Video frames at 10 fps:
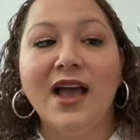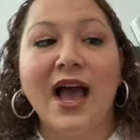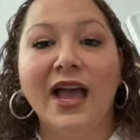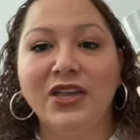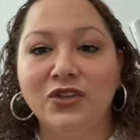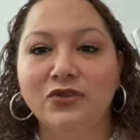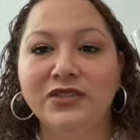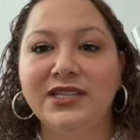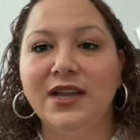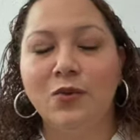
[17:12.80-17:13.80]
I
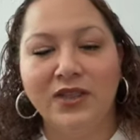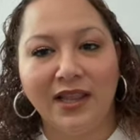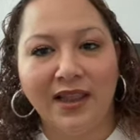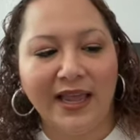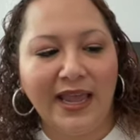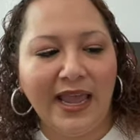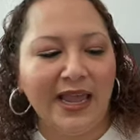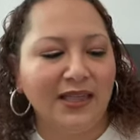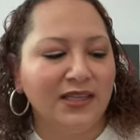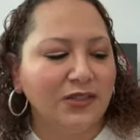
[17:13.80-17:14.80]
used it with a light
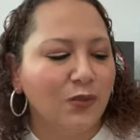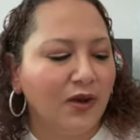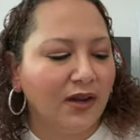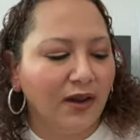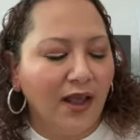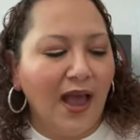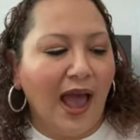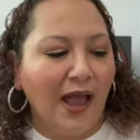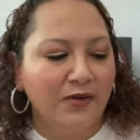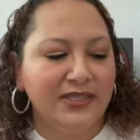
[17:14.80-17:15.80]
hand. This one,
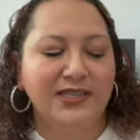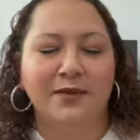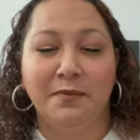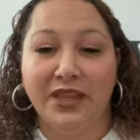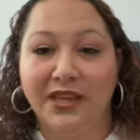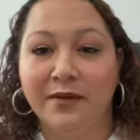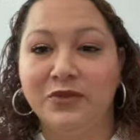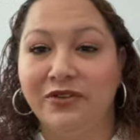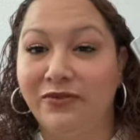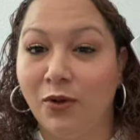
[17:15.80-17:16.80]
I would say, is a medium
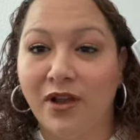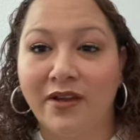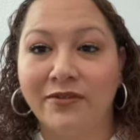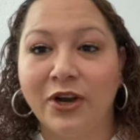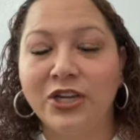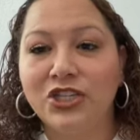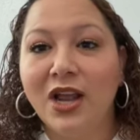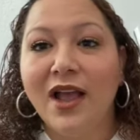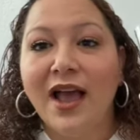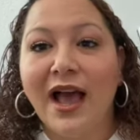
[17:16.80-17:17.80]
to full coverage.
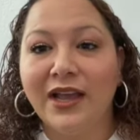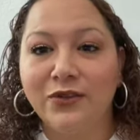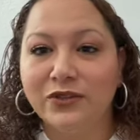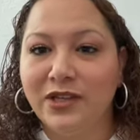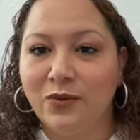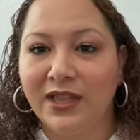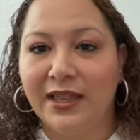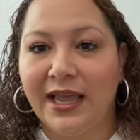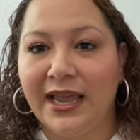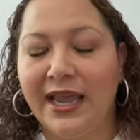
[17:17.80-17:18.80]
I used it with a
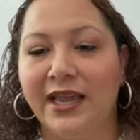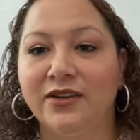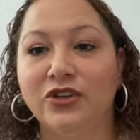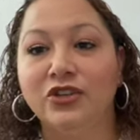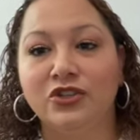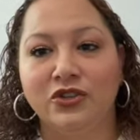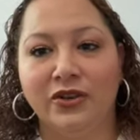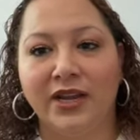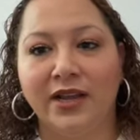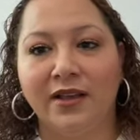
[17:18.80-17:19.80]
light hand
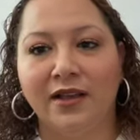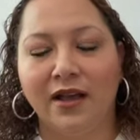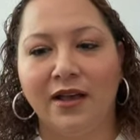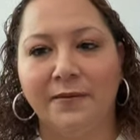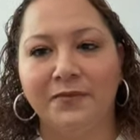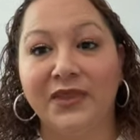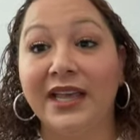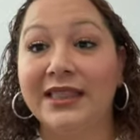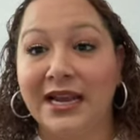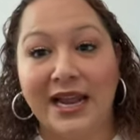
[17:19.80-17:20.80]
during
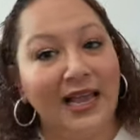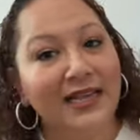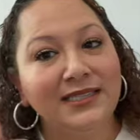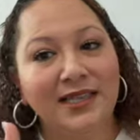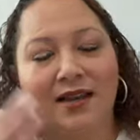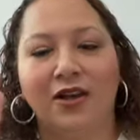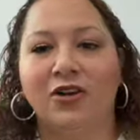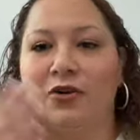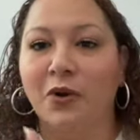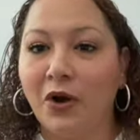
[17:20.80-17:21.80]
like the nights, like on
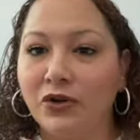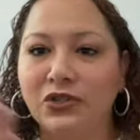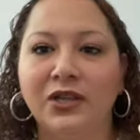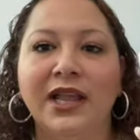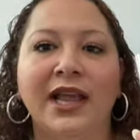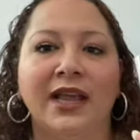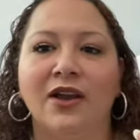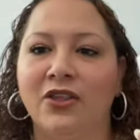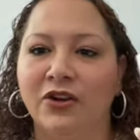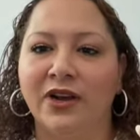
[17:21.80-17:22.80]
our rehearsal night and
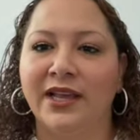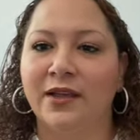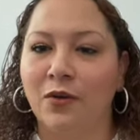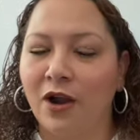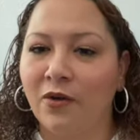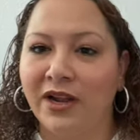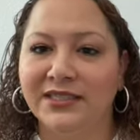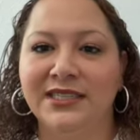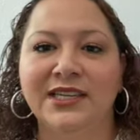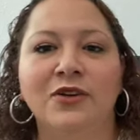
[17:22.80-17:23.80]
other night that we're going out
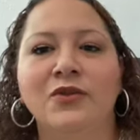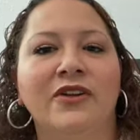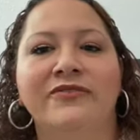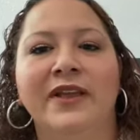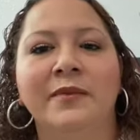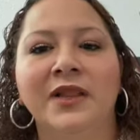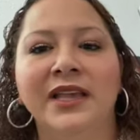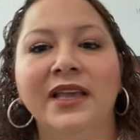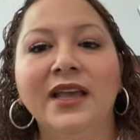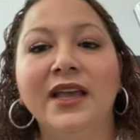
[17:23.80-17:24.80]
to dinner with our family.